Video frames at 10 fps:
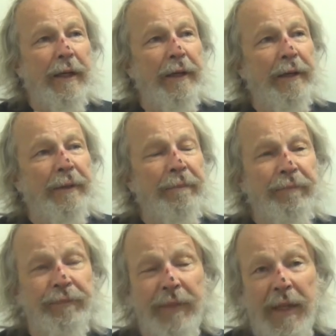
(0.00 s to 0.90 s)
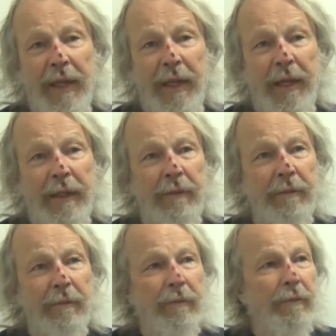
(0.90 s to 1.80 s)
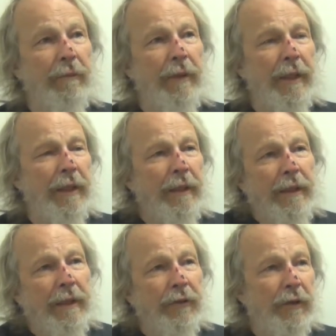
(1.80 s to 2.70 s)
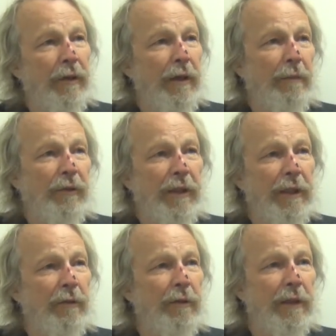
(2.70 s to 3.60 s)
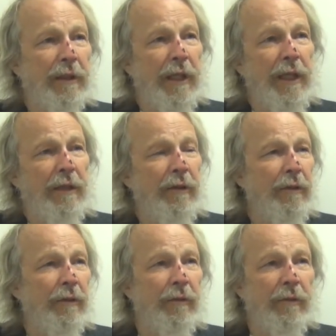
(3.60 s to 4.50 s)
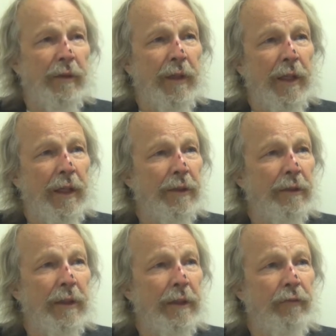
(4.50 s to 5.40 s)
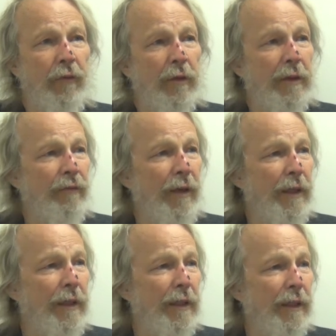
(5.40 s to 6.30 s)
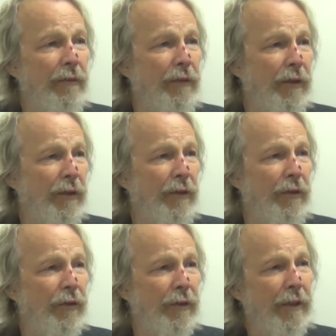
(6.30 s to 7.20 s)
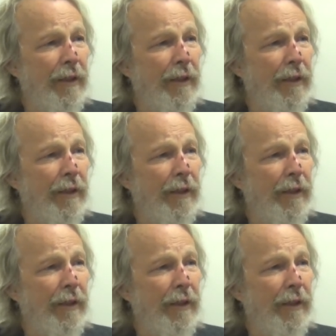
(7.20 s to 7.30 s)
um, and and, and so here I'm sitting with Keith, who has like 40 felony convictions